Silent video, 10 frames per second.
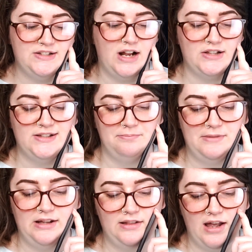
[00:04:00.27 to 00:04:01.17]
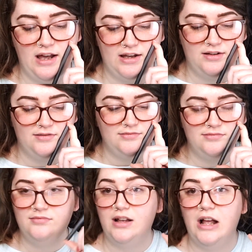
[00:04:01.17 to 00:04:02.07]
not something that
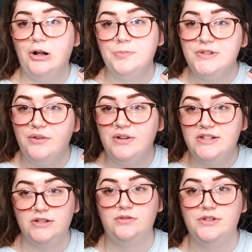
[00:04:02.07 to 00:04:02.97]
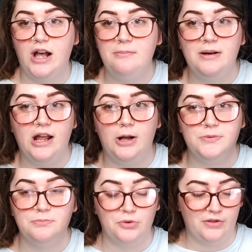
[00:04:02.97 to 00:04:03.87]
helps every single time, but it
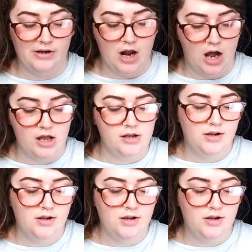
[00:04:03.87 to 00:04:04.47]
helps more than not.